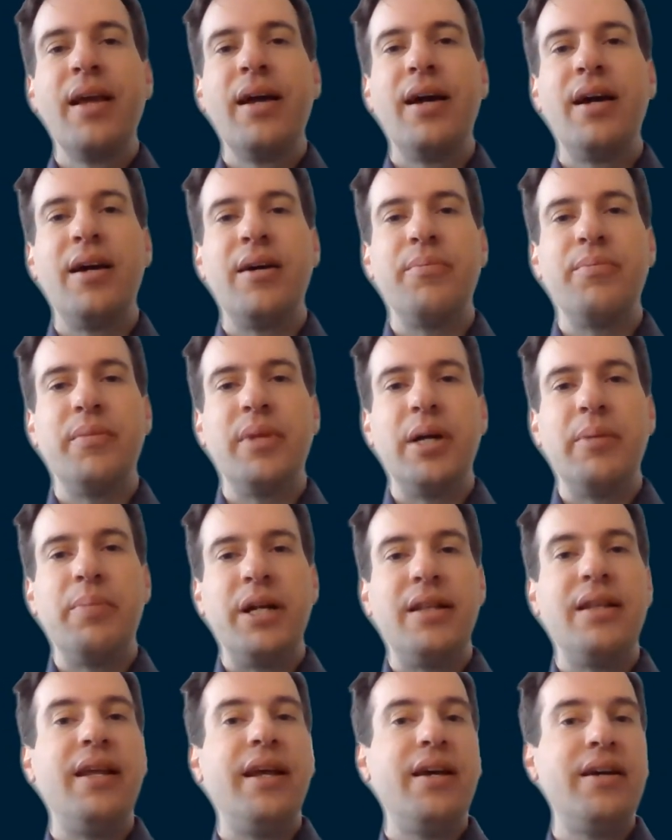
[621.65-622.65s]

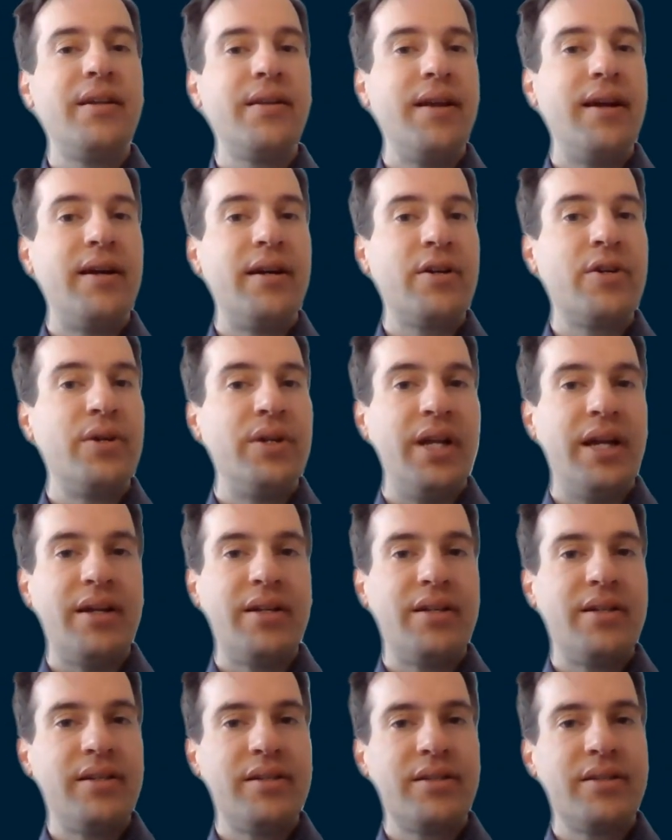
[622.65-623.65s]
But there they are
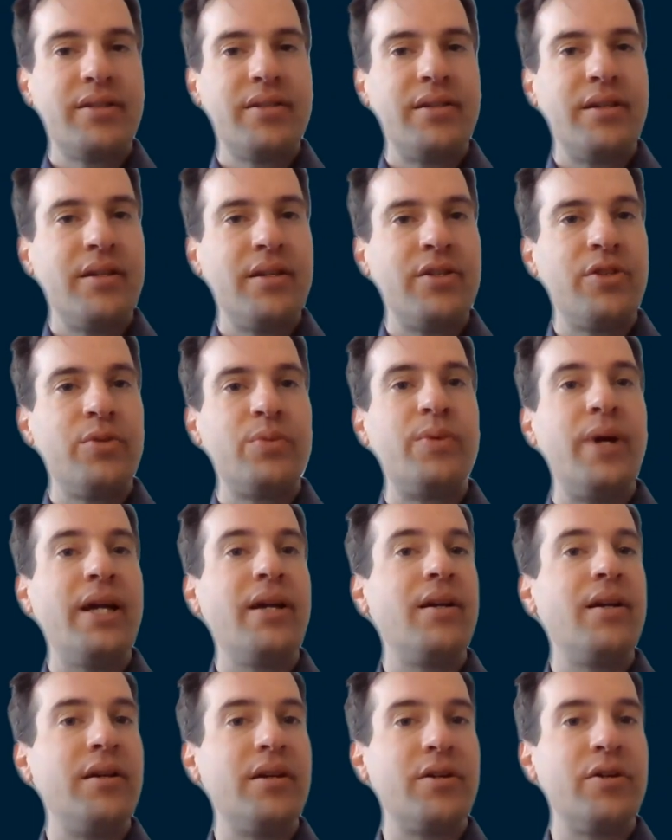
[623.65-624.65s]
connected to
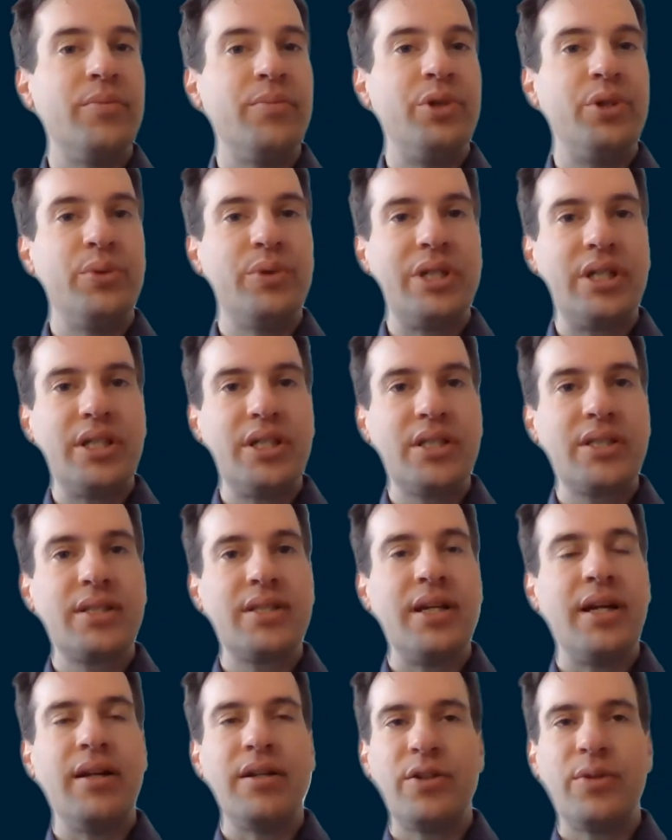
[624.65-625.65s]
regular
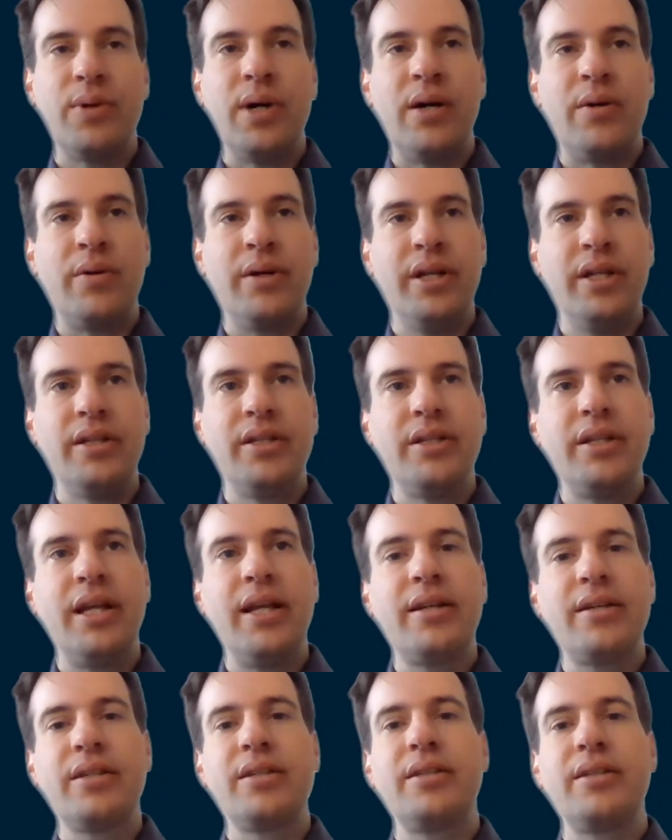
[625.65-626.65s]
computers and to our
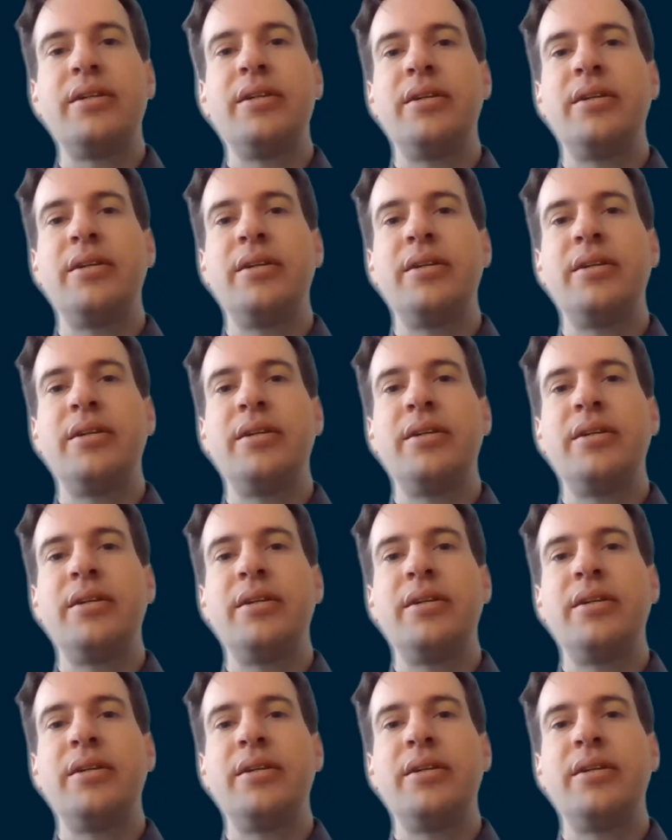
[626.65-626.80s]
internet.